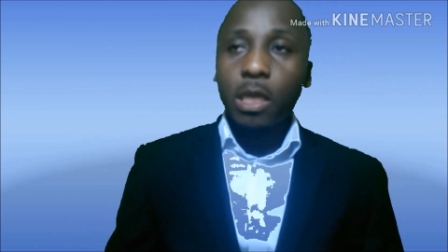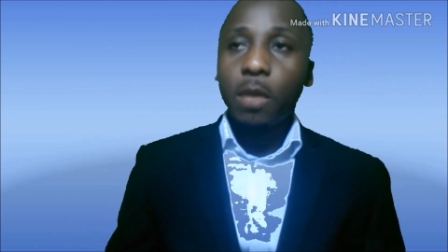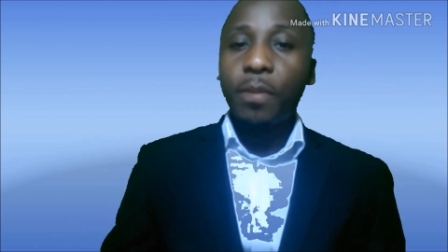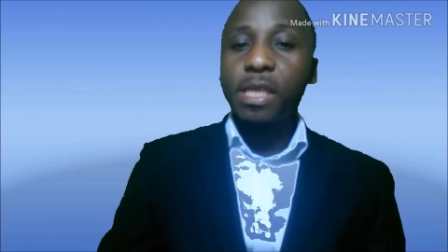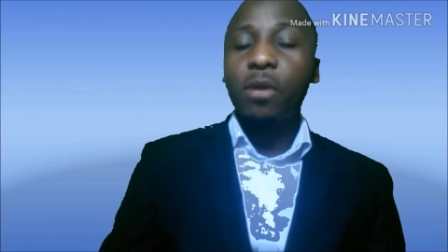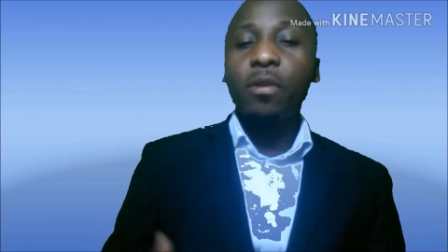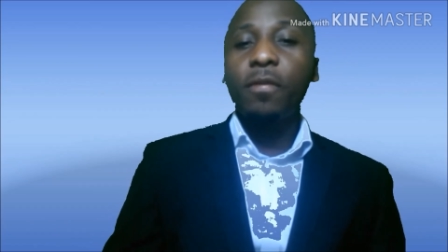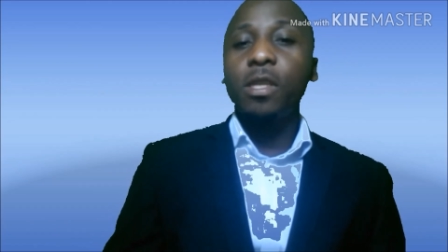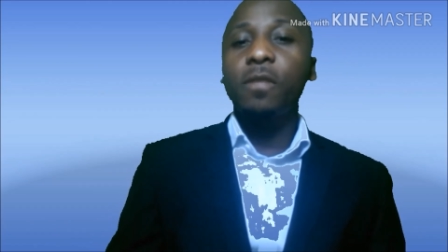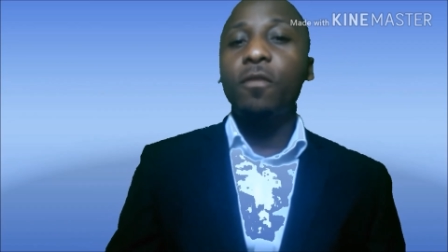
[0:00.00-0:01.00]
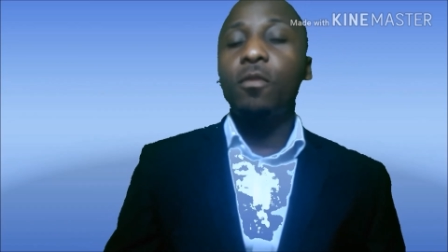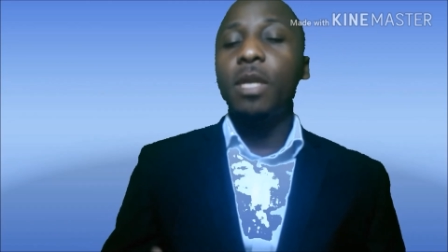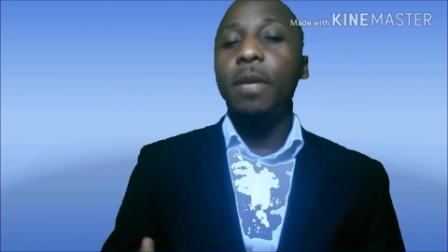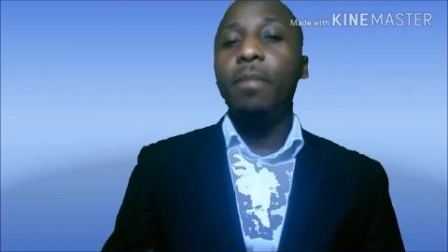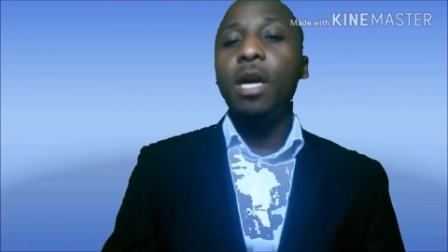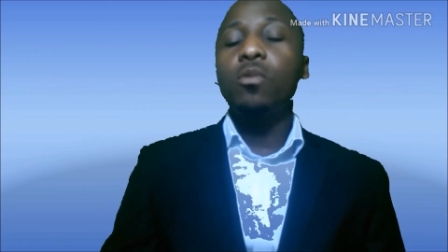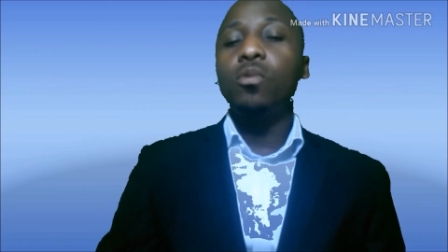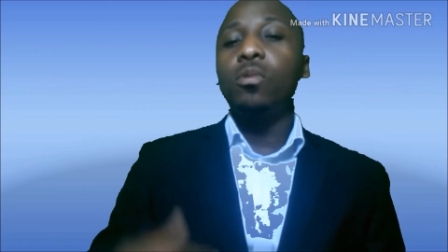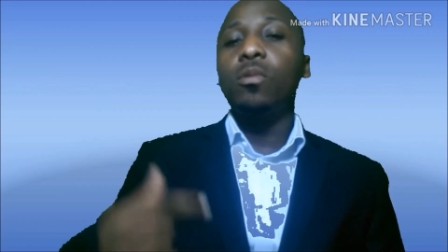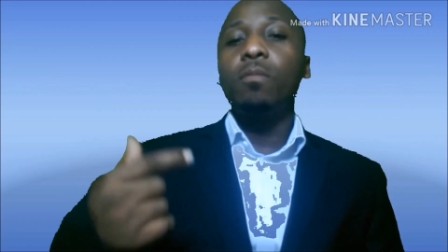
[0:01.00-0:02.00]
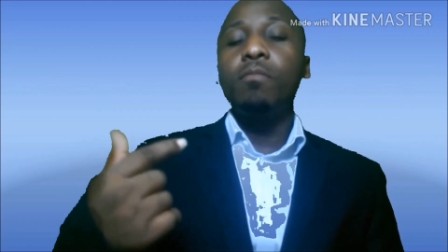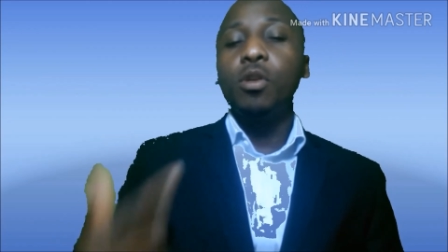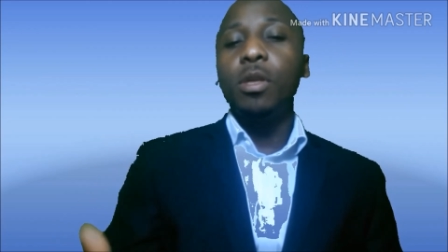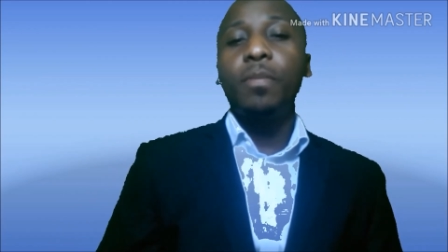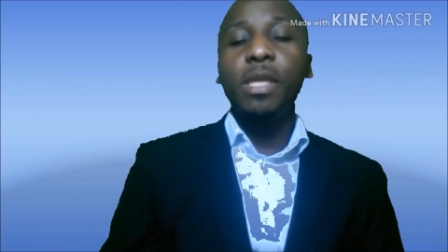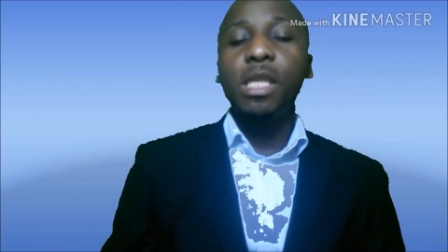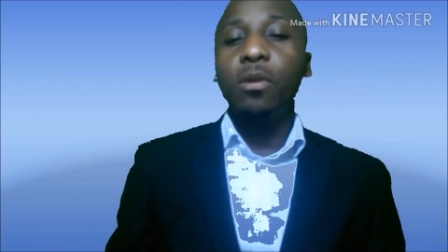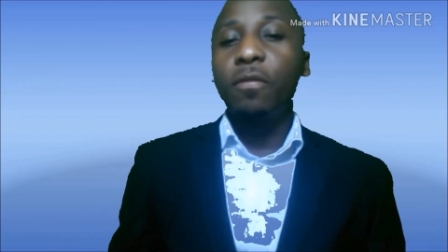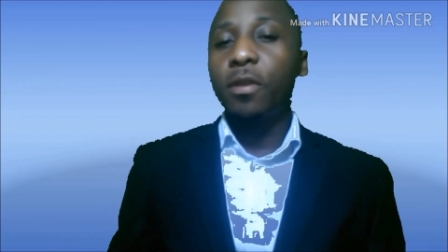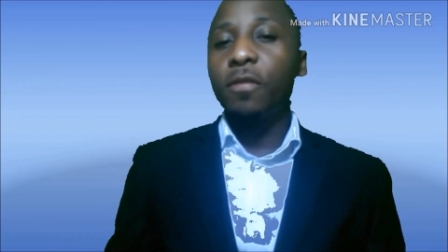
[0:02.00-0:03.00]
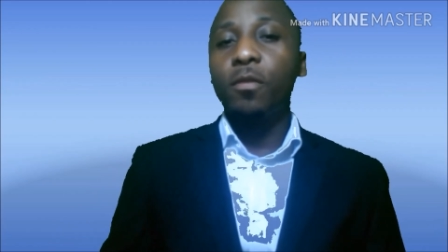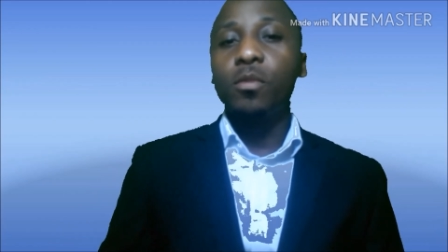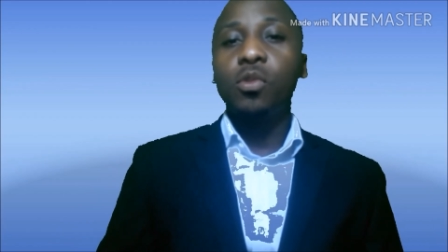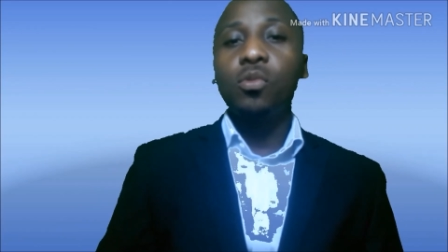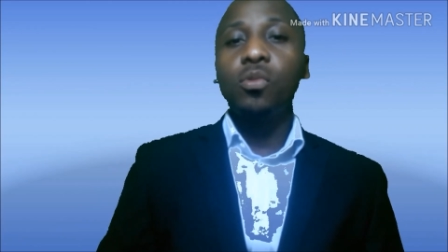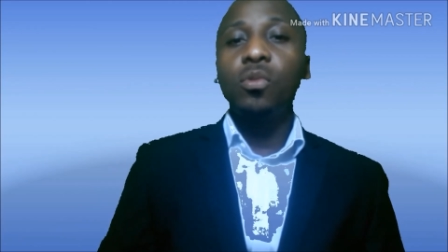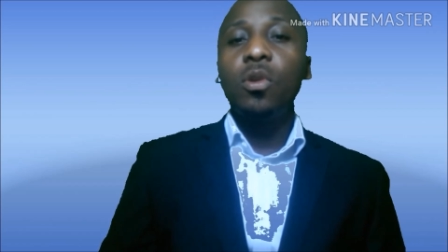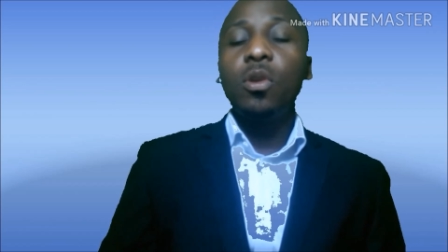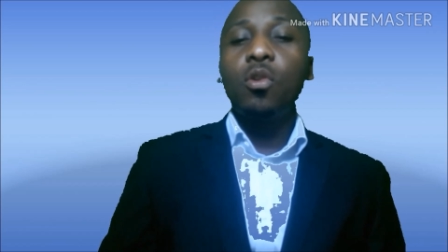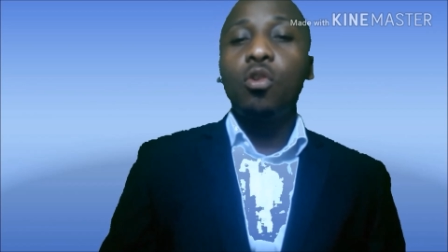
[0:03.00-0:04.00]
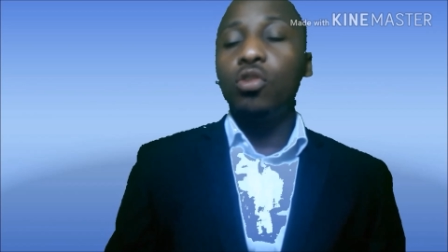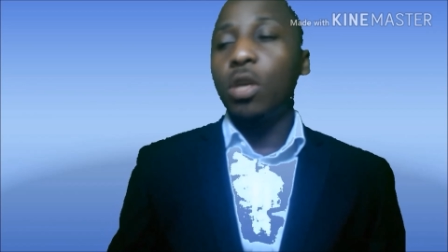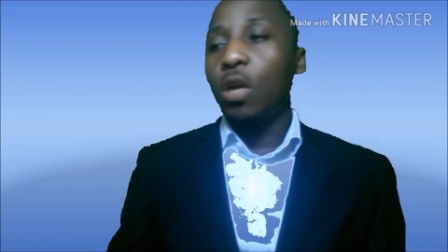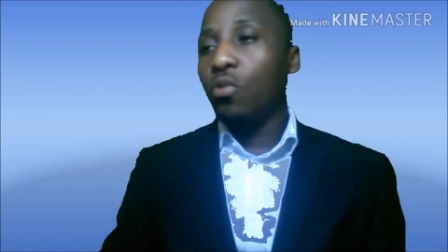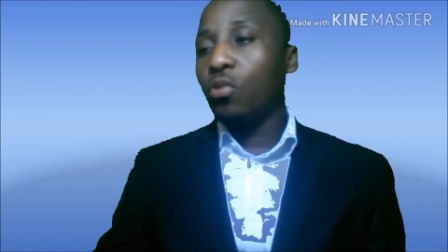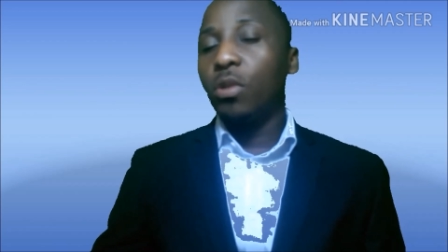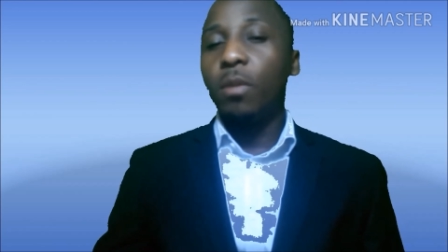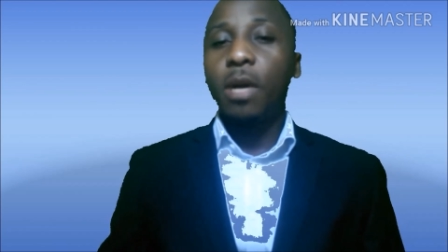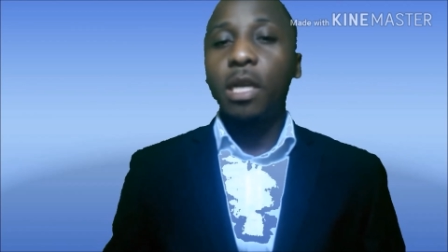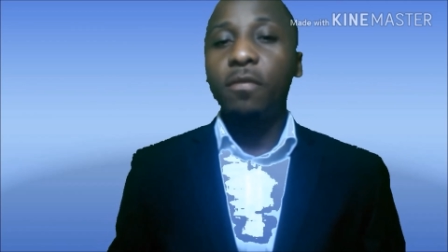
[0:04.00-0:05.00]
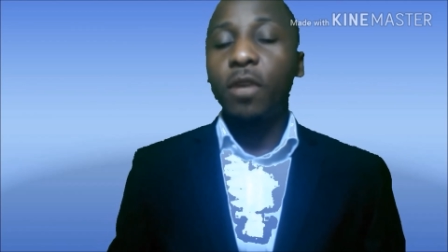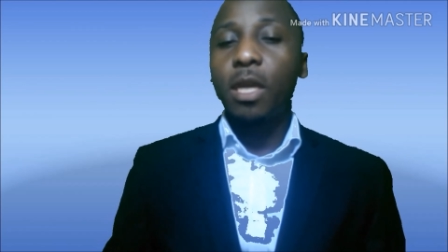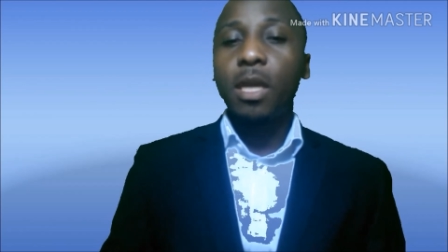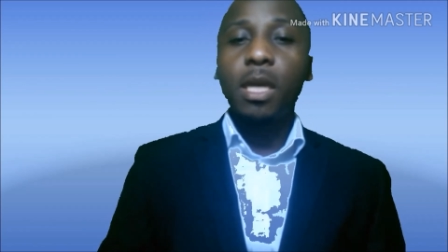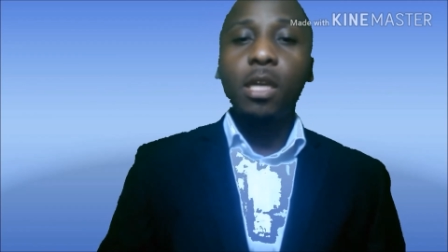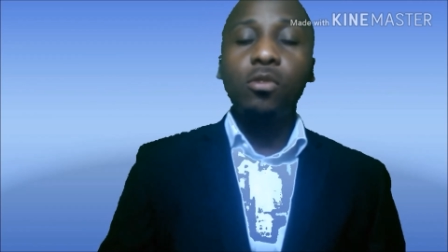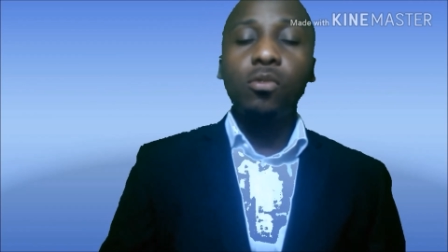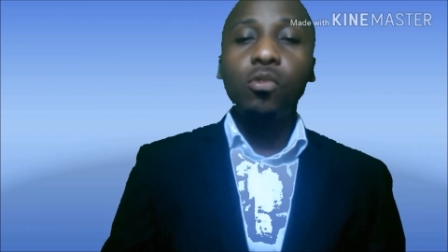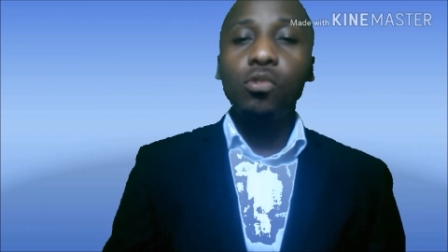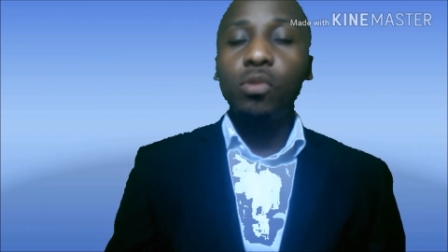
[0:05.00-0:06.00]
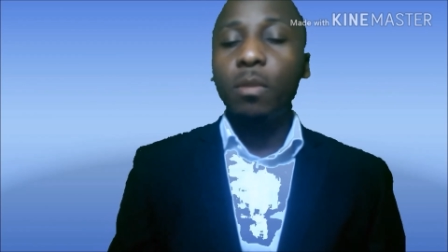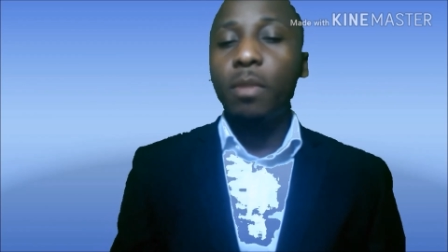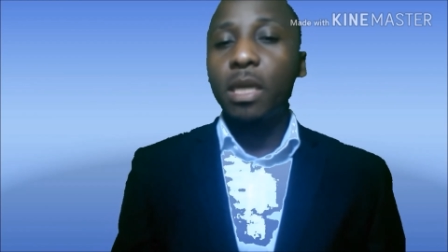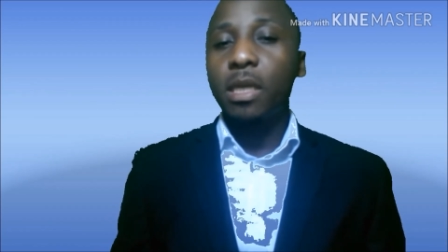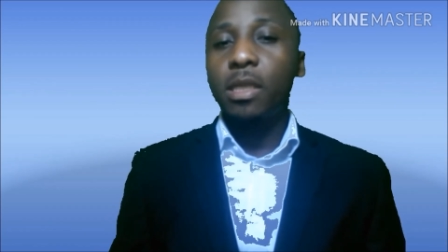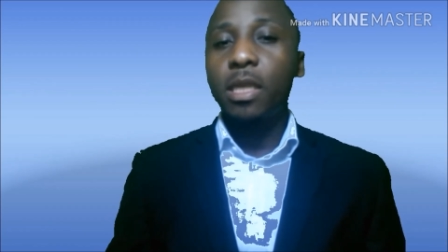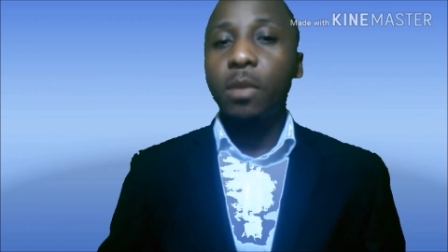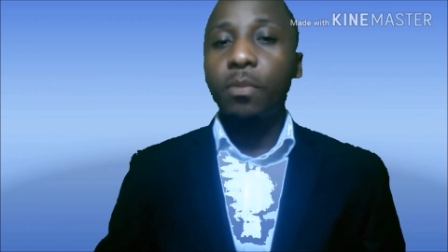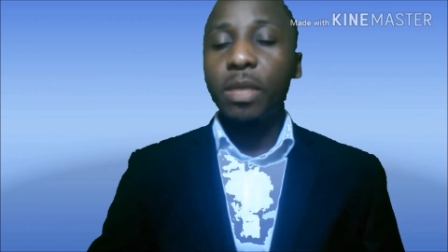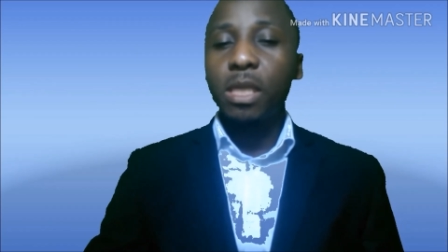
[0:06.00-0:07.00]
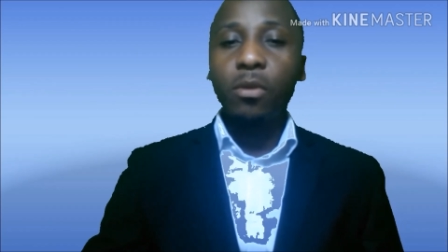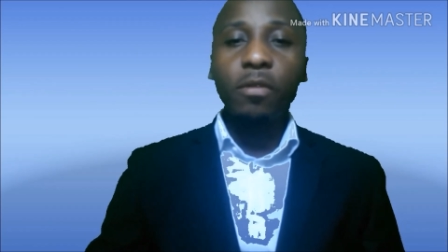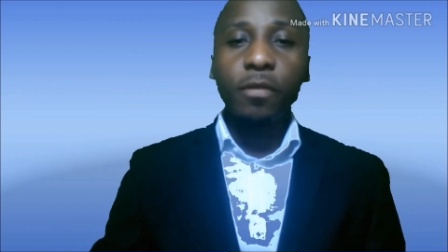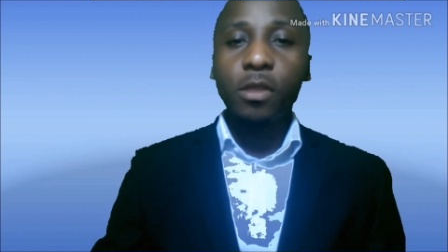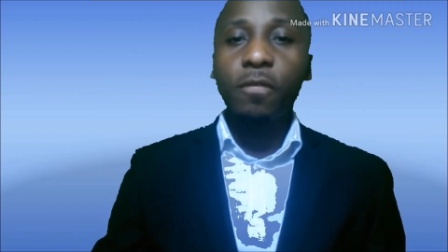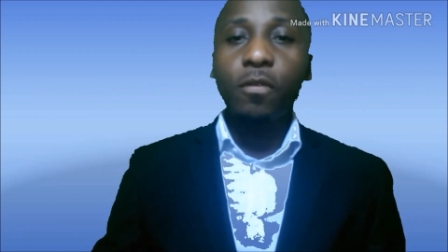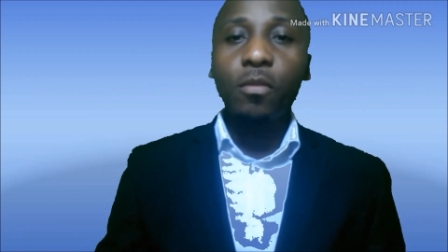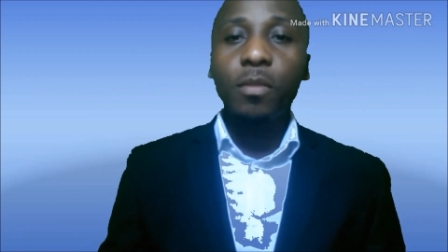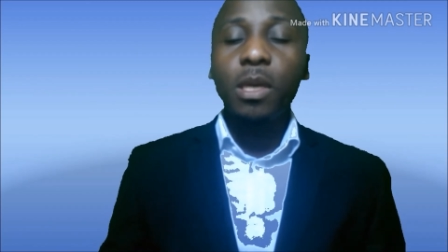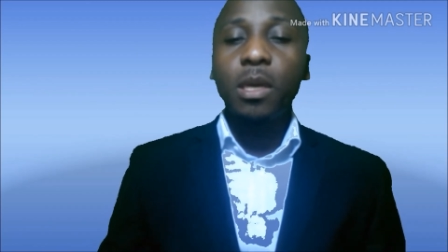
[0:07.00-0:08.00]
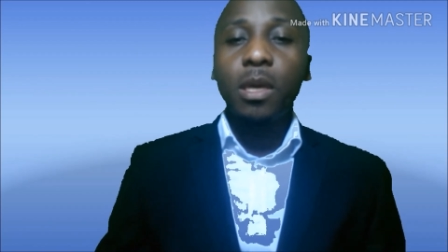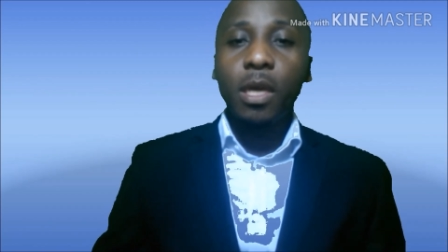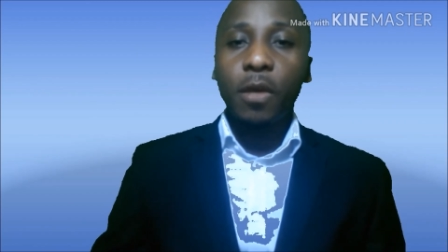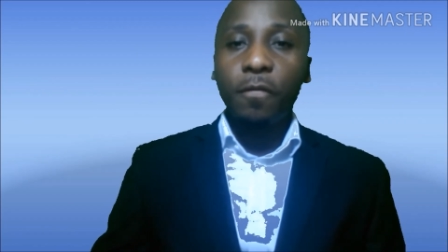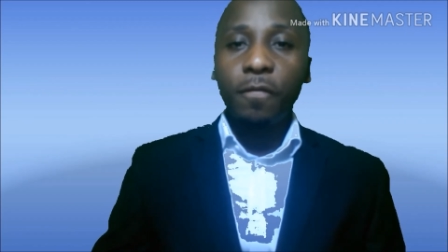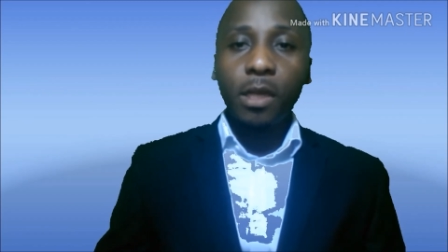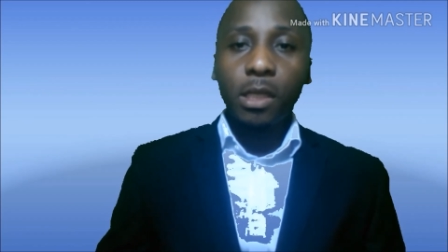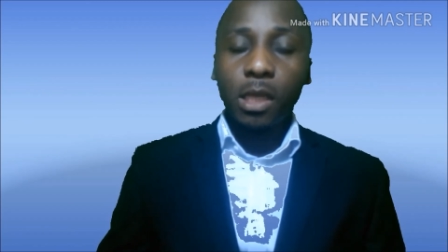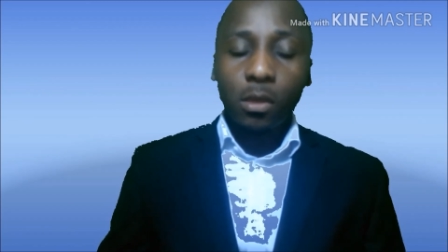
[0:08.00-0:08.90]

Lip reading: The personal reference form, the bank will mail the personal reference form to you, or you can go to the bank. If you are in Ghana, you go to the bank and take the personal reference form and fill it